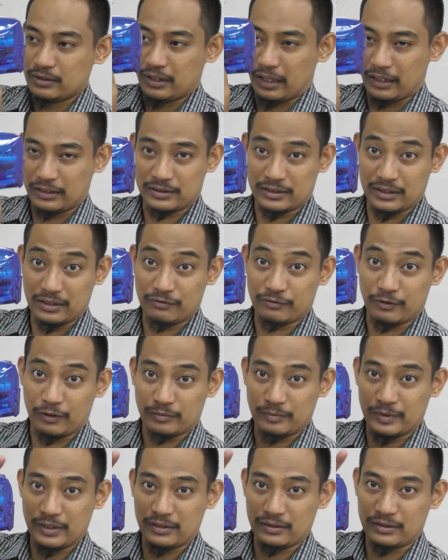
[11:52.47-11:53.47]
External
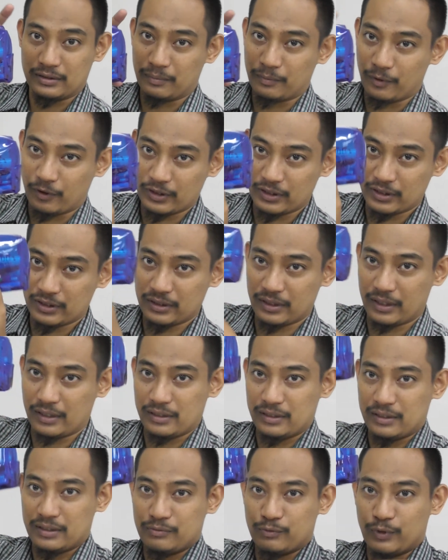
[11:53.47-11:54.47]
force, meaning the body
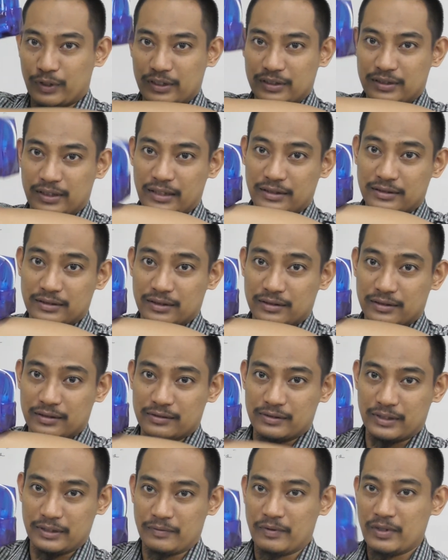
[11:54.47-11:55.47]
and what is external,
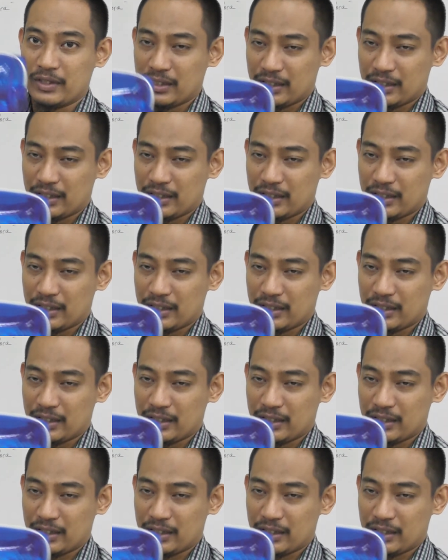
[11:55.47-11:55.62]
right?